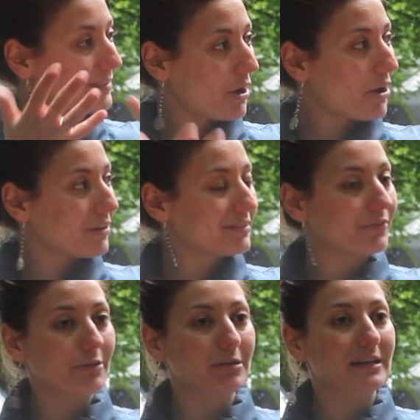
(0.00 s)
stars,
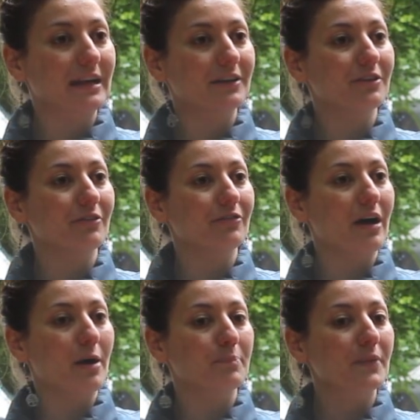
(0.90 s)
very kind
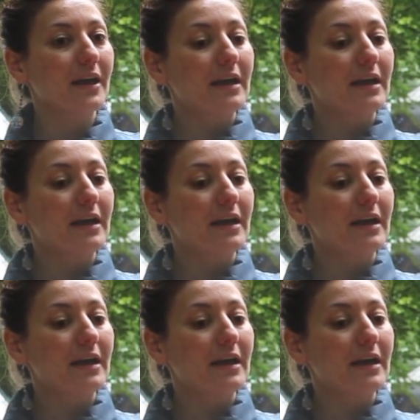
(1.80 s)
of